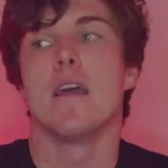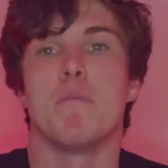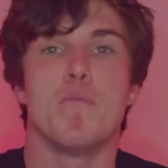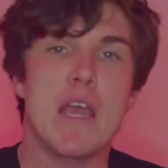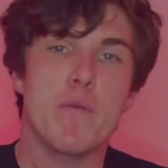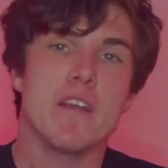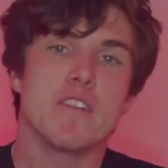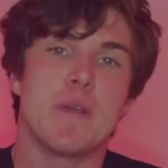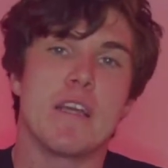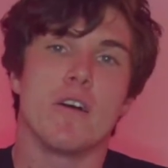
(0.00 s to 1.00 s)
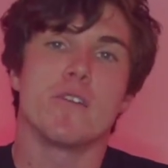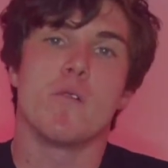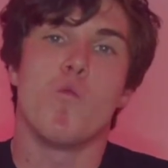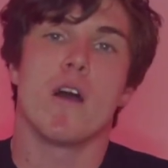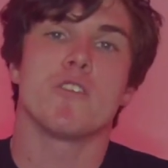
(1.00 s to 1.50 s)
Maybe it's because
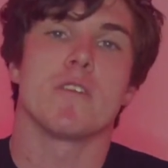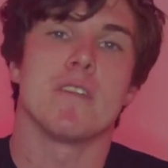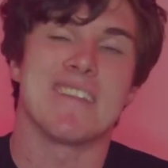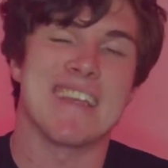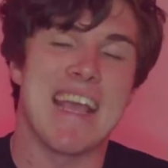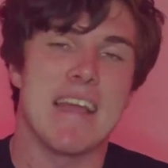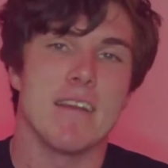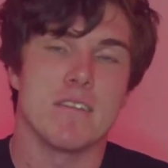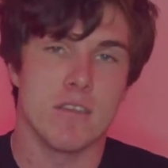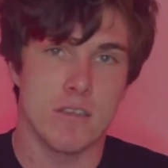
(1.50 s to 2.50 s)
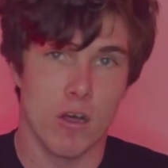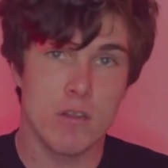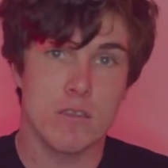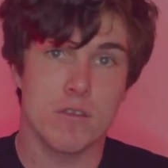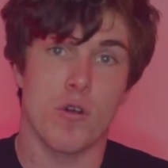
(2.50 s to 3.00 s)
I'm watching this again as an adult,